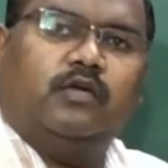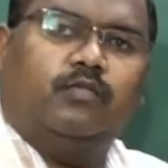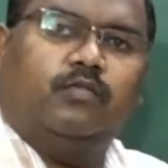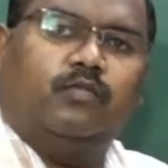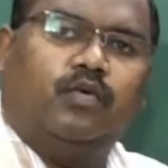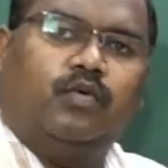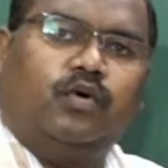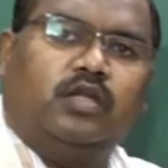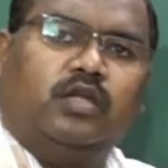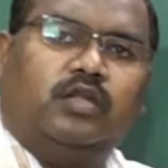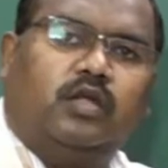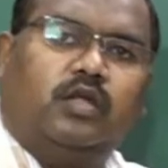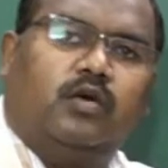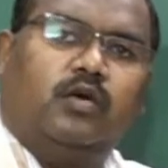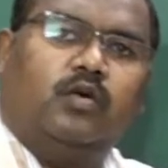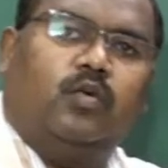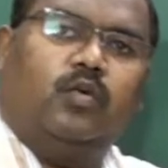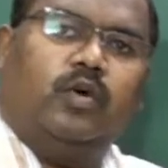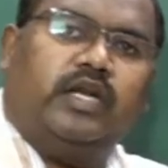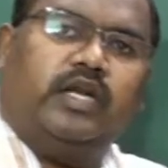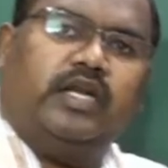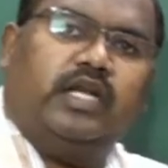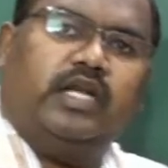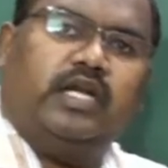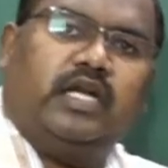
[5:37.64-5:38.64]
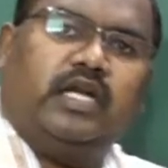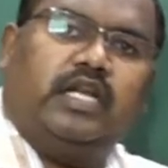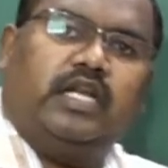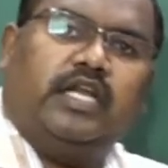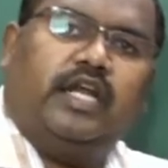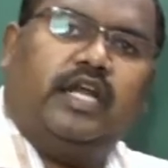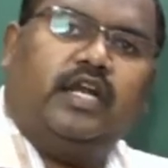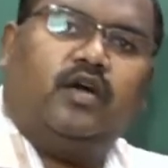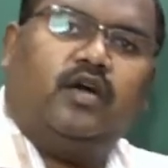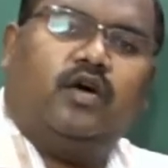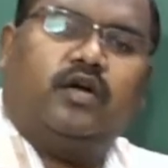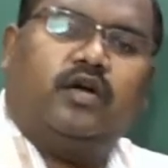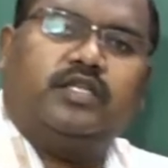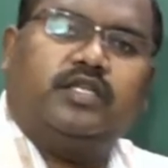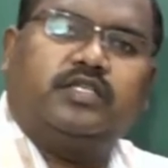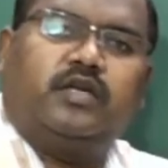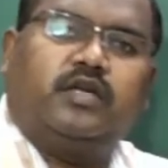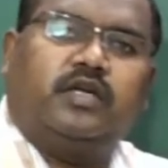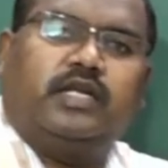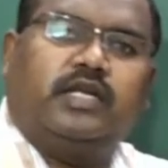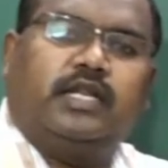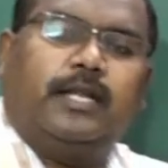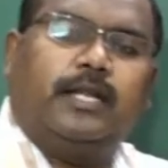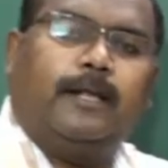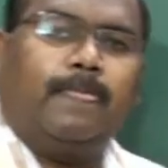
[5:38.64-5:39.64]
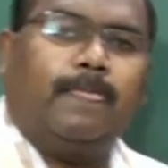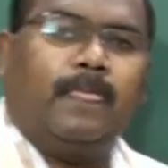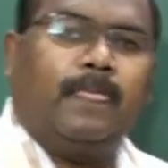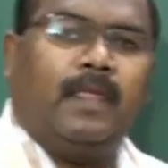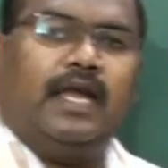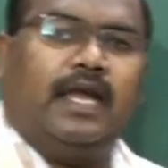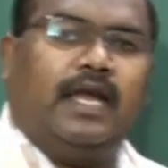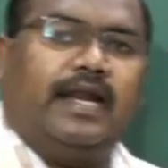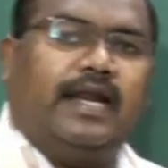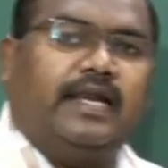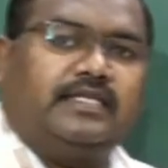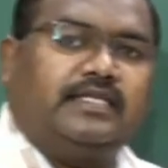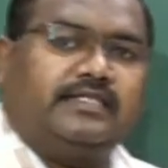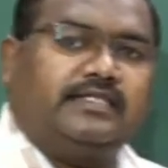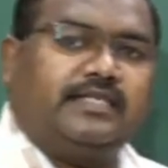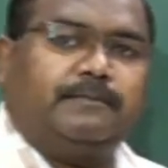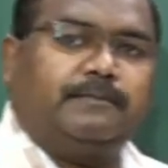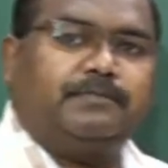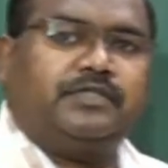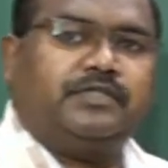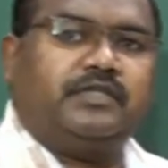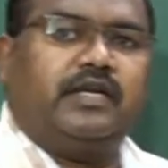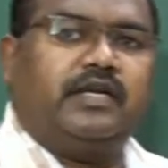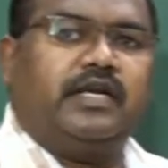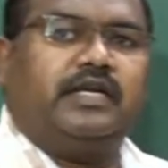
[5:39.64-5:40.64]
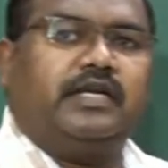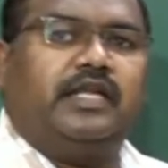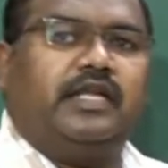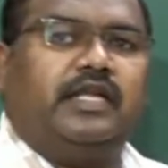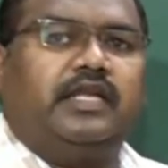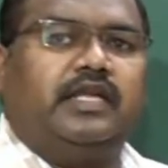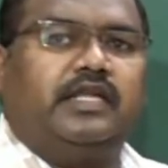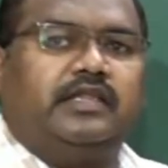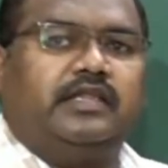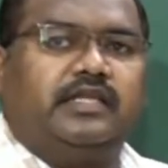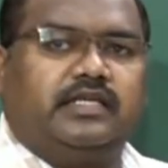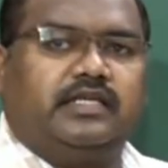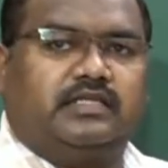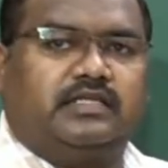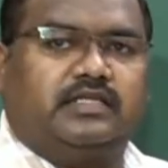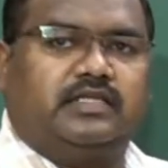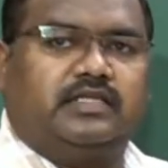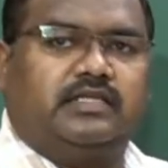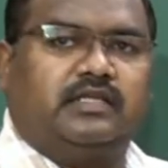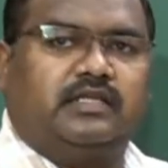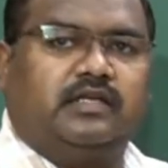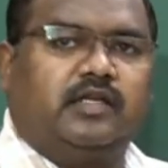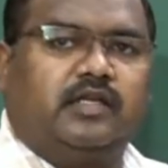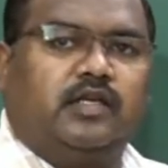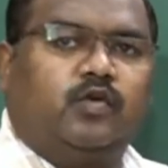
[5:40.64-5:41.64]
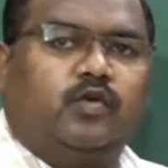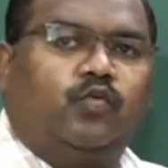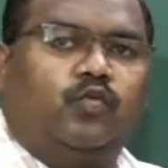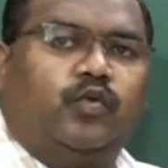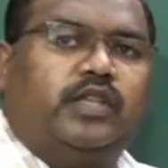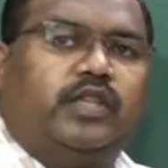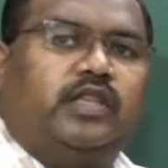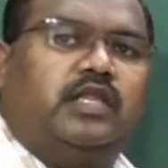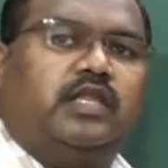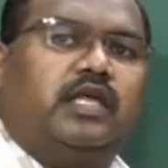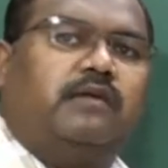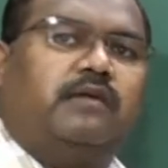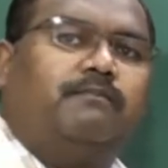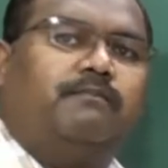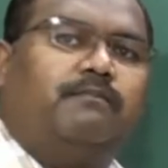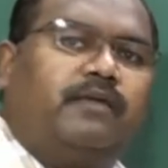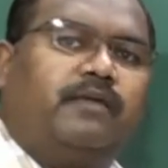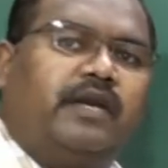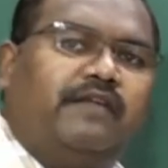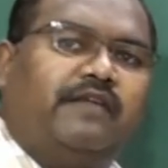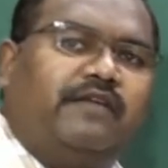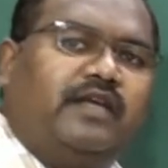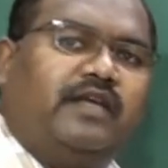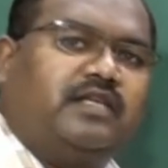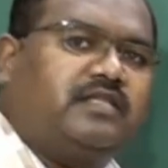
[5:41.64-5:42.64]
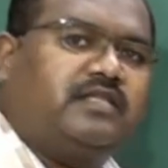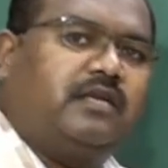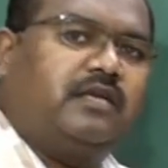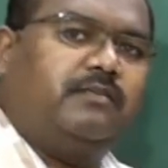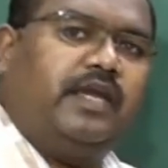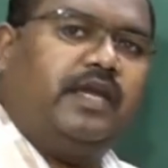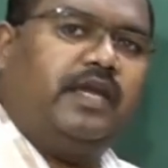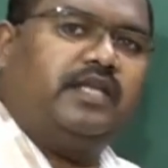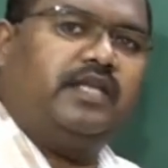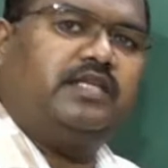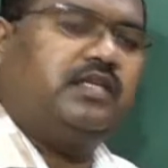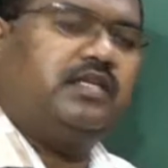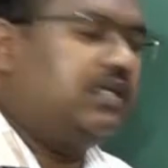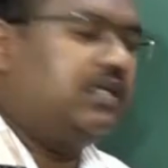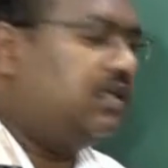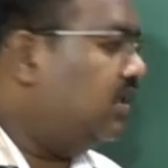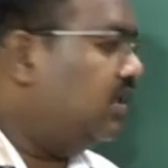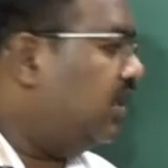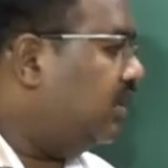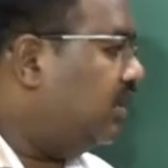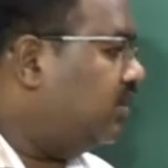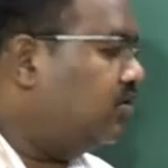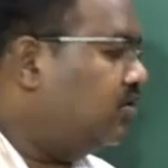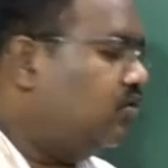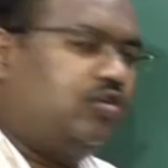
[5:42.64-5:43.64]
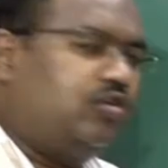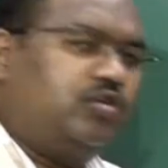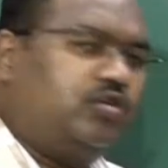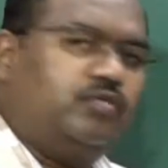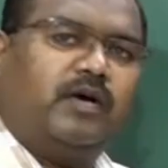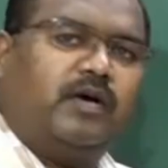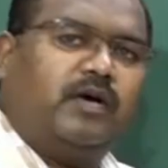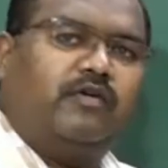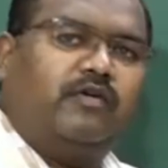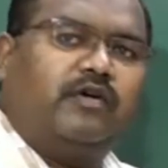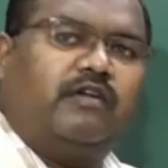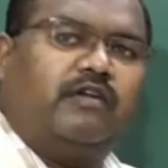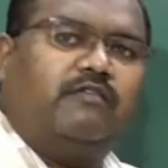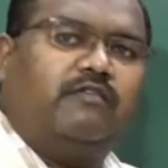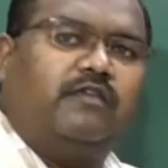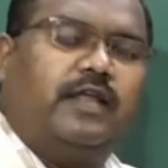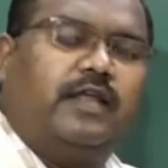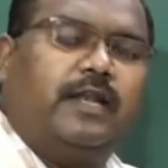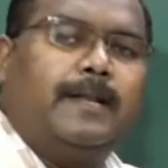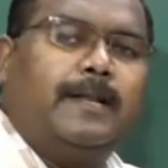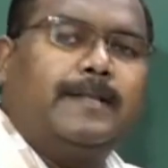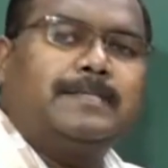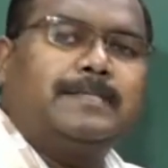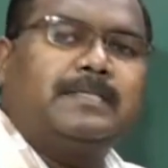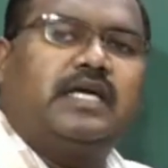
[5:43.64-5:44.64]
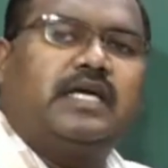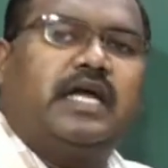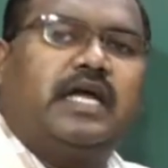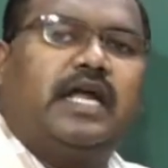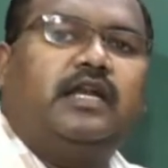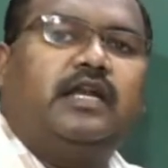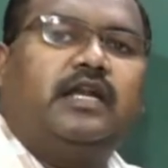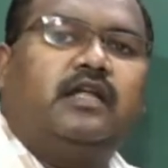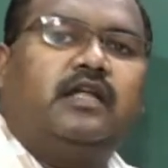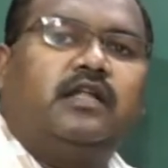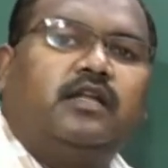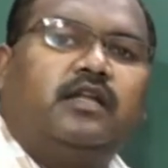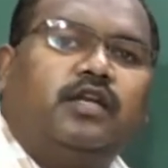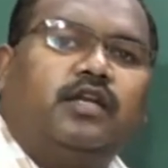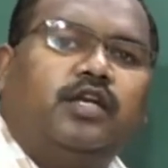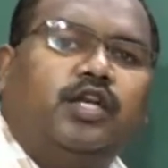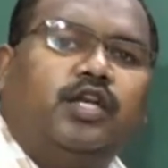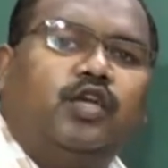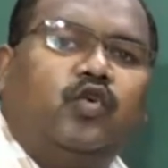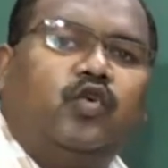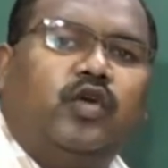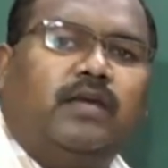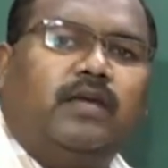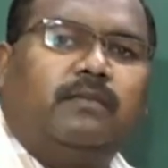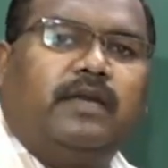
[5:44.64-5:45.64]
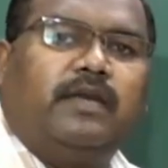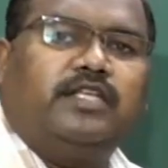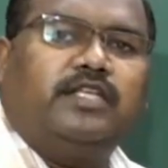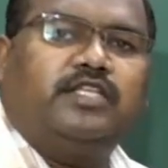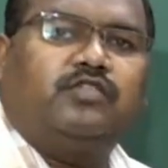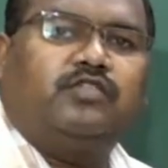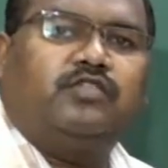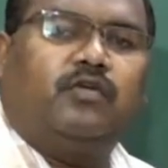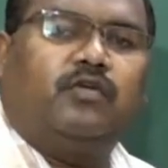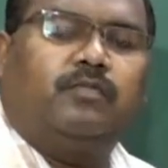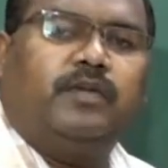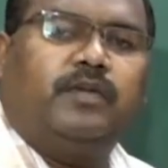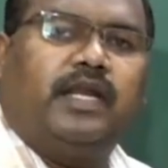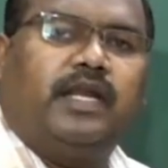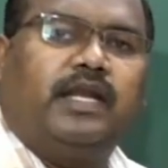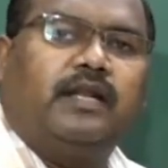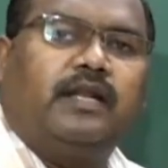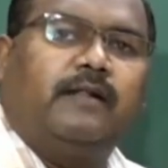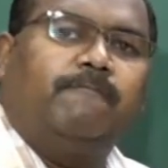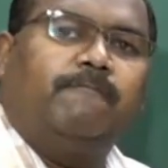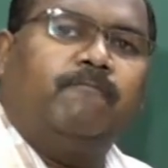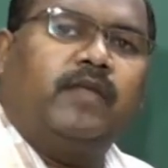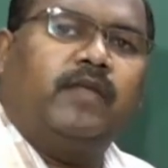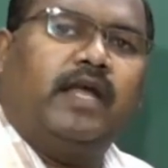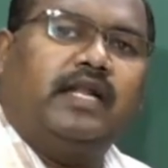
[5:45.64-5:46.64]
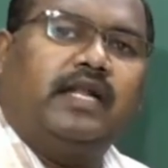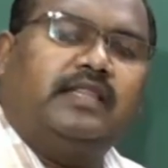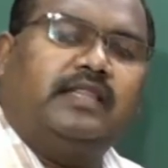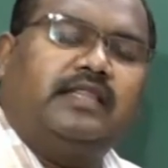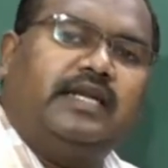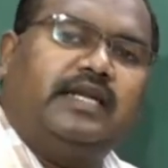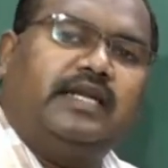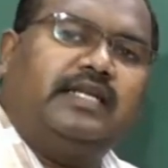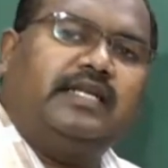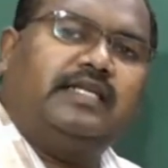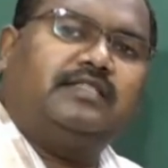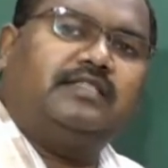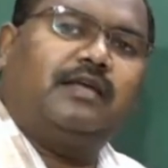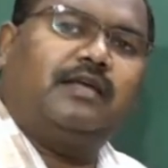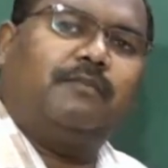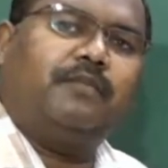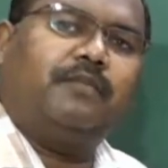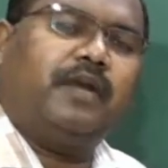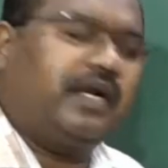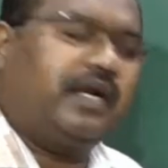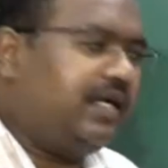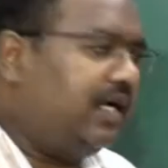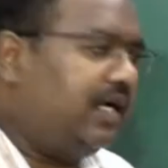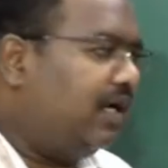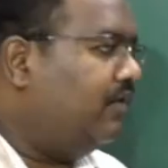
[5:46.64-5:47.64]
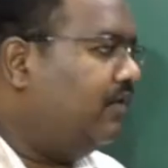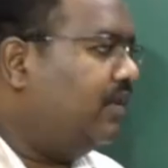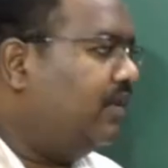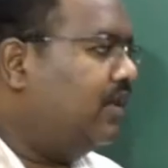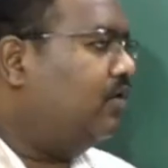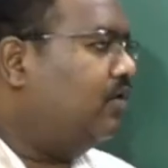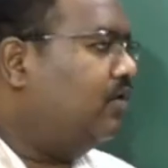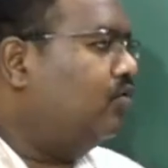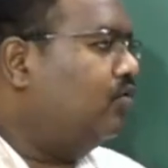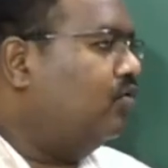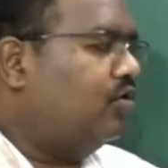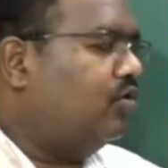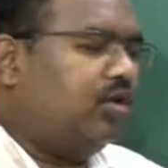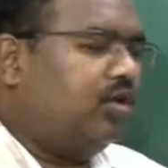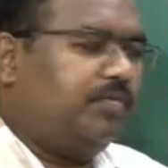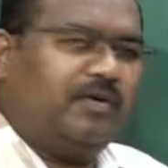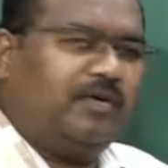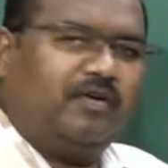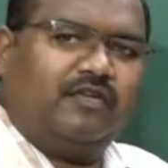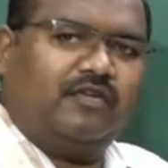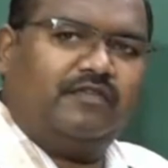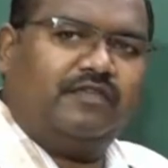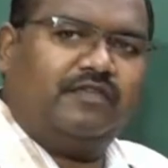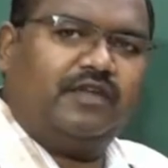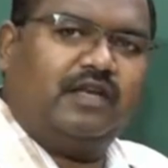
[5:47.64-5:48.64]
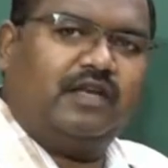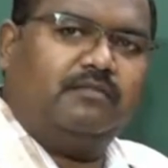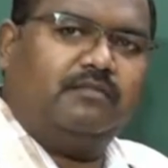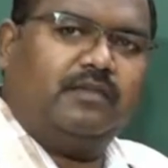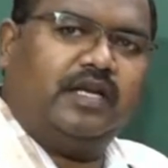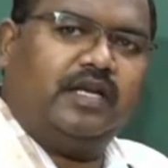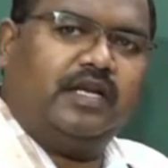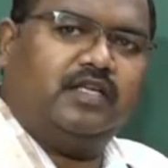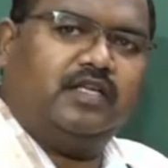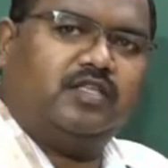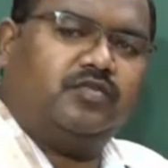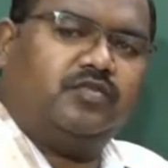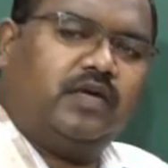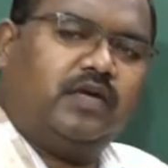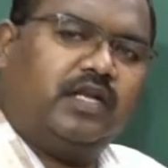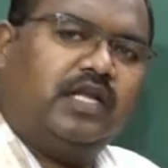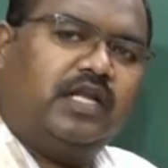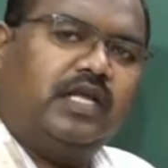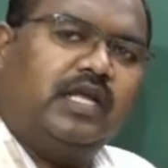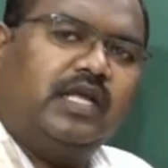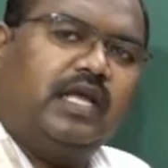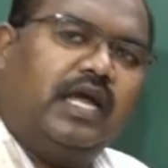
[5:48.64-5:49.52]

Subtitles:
both vertically and horizontally, and subtracting this with the previous image, that is 2 to the power of n, and new image is obtained, and that is subtracted with the 2 to the power of n minus 1,